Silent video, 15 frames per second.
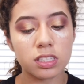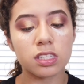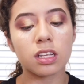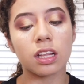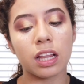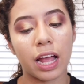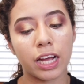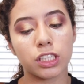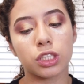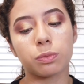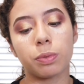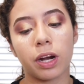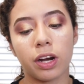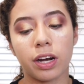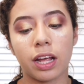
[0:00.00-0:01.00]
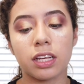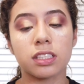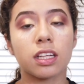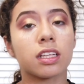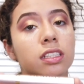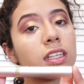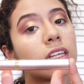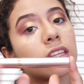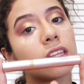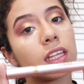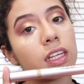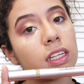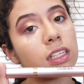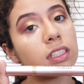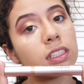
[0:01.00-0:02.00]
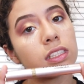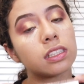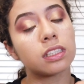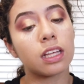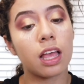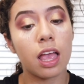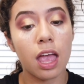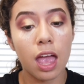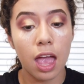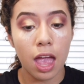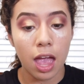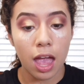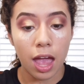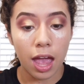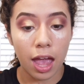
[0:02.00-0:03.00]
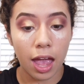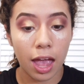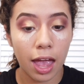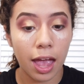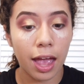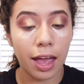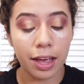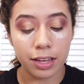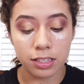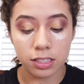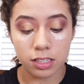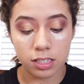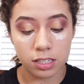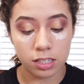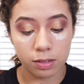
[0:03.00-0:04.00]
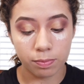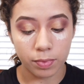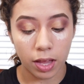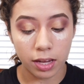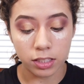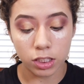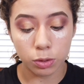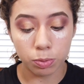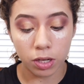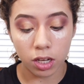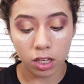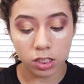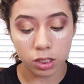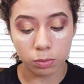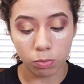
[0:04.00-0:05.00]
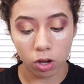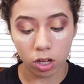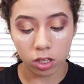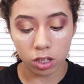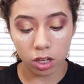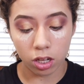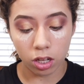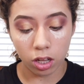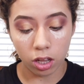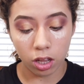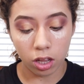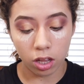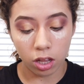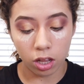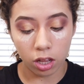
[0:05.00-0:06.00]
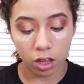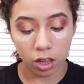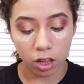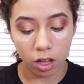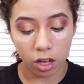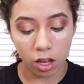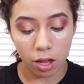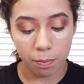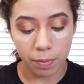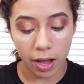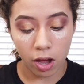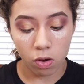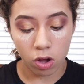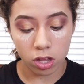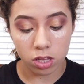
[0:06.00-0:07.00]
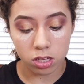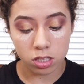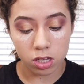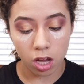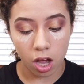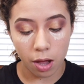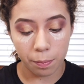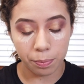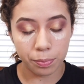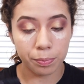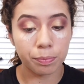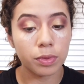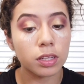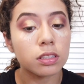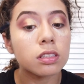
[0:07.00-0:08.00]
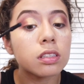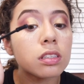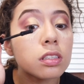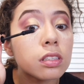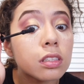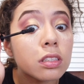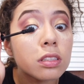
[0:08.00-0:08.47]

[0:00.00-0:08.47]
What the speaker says: Lash Paradise. It looks like this. And I just put a small amount on the top. This